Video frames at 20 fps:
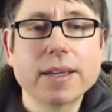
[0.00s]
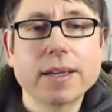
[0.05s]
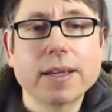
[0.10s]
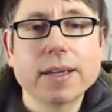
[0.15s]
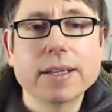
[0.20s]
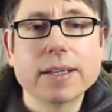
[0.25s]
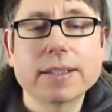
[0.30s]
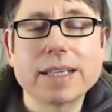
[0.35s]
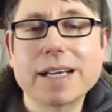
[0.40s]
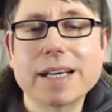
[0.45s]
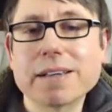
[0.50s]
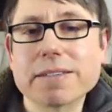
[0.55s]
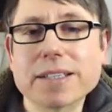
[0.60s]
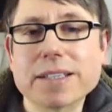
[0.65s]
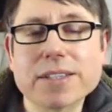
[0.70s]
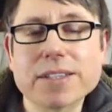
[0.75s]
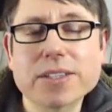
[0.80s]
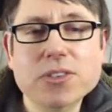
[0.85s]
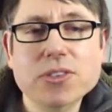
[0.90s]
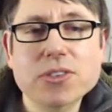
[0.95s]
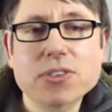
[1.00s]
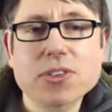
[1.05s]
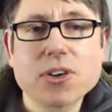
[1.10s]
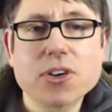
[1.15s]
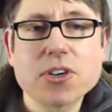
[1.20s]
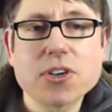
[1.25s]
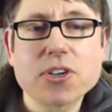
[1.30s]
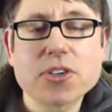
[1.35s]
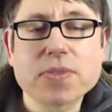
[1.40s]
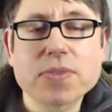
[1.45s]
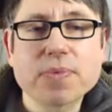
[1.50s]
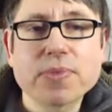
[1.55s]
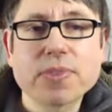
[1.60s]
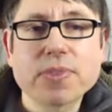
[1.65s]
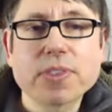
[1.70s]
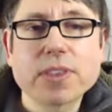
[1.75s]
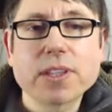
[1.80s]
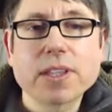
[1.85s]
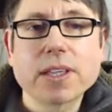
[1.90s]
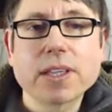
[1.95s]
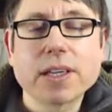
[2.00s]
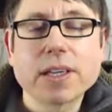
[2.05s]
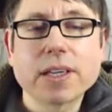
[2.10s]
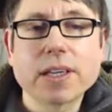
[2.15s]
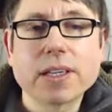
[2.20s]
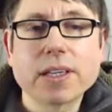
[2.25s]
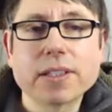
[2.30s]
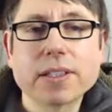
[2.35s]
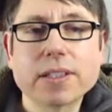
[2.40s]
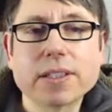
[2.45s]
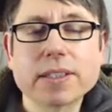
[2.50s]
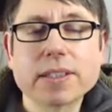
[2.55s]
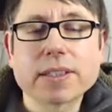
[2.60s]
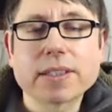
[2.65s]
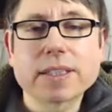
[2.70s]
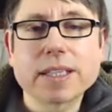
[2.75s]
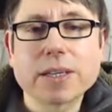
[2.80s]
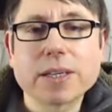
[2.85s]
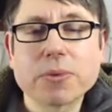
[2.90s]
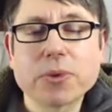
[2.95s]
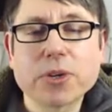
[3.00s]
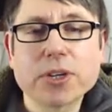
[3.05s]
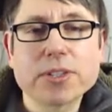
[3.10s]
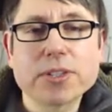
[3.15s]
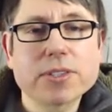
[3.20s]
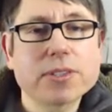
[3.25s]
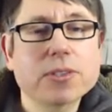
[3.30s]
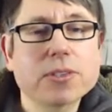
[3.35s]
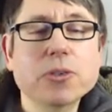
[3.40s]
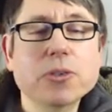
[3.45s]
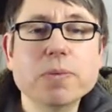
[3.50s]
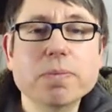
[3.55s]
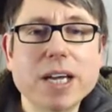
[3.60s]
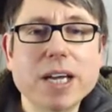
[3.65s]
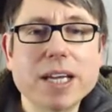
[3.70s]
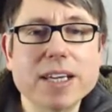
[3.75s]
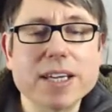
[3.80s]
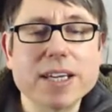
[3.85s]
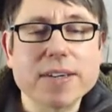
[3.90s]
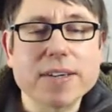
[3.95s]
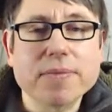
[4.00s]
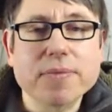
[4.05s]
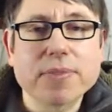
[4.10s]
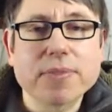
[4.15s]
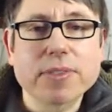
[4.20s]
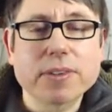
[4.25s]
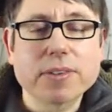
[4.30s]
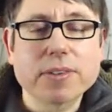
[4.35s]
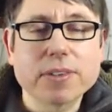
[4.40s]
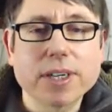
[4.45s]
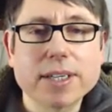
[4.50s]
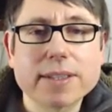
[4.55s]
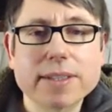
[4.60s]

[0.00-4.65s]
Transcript: Now, in this song, there weren't too many, right?